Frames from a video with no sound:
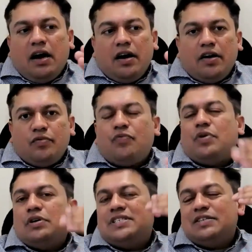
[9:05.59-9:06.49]

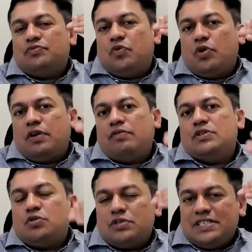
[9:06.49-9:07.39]
for say 4
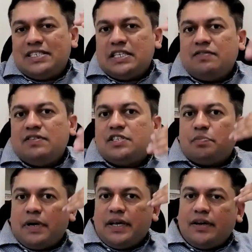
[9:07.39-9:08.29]
hours or 6
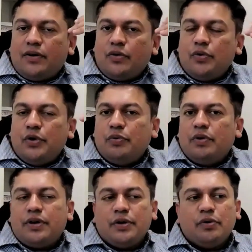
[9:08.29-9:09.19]
hours prior to
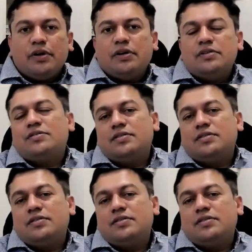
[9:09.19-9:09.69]
your